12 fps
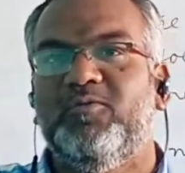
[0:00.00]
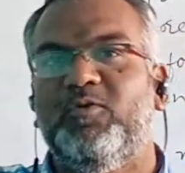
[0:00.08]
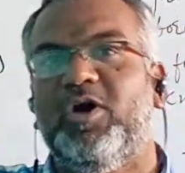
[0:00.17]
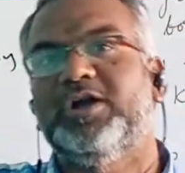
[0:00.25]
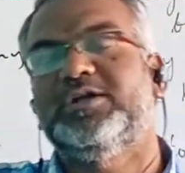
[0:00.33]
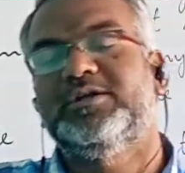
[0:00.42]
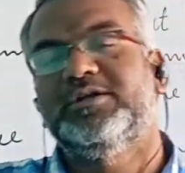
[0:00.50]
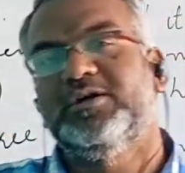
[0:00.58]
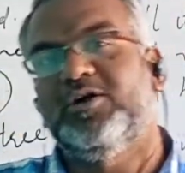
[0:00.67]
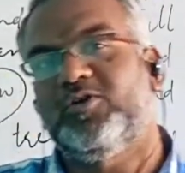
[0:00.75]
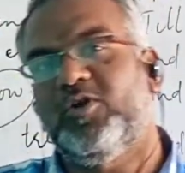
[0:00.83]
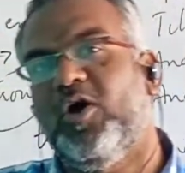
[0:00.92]

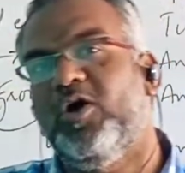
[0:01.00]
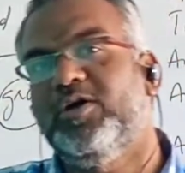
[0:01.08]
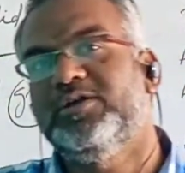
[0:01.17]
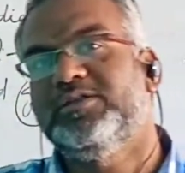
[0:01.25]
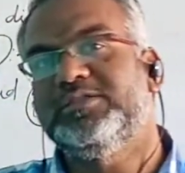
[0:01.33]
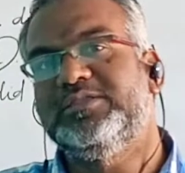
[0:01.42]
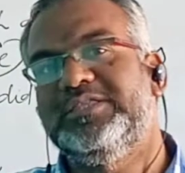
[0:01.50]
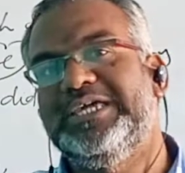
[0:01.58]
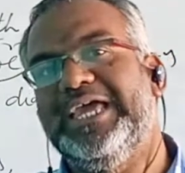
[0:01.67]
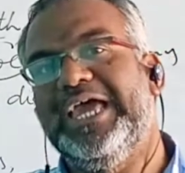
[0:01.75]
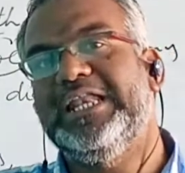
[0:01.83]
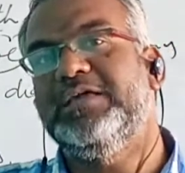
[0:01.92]
what wrong
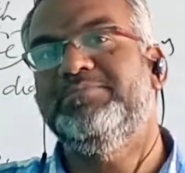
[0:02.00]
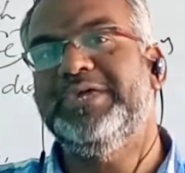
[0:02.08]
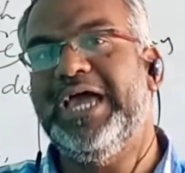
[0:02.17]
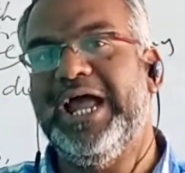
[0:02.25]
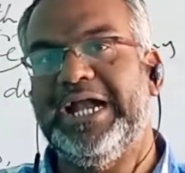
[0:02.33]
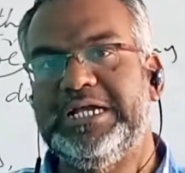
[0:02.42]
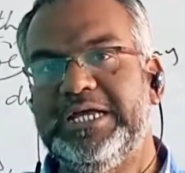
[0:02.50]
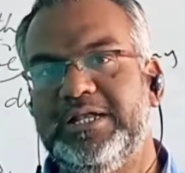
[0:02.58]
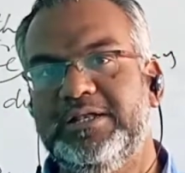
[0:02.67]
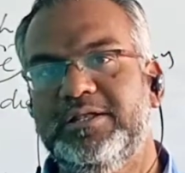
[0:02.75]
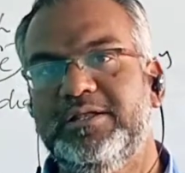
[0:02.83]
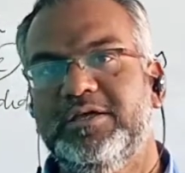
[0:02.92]
the enemy had
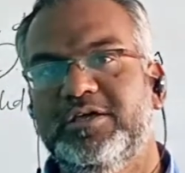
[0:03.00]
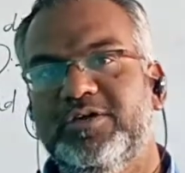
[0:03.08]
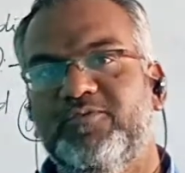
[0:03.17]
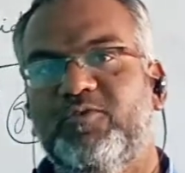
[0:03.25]
done,